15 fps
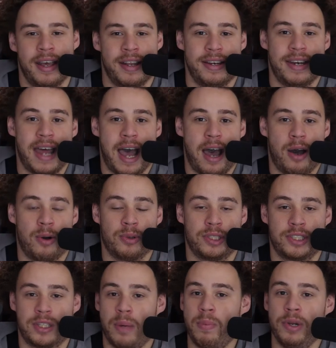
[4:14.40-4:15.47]
Now,
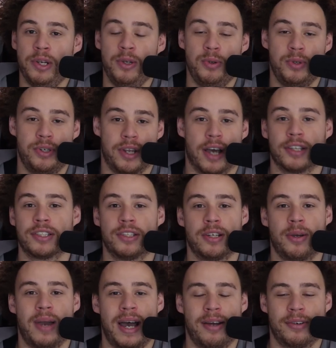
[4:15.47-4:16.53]
someone who doesn't
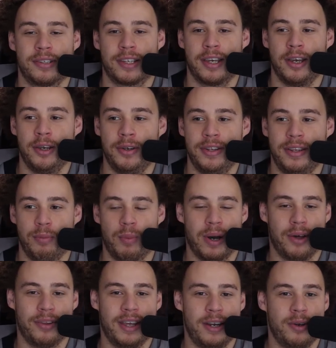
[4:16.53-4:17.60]
know how to code,
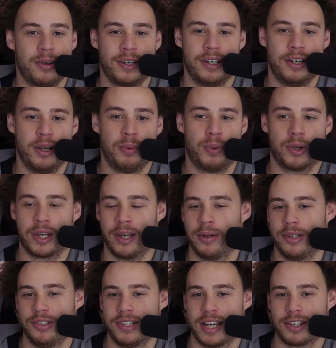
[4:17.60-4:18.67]
well, they're not going to know what code
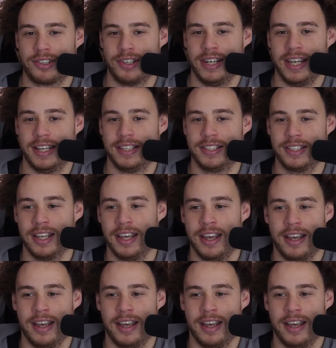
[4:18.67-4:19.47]
injection is.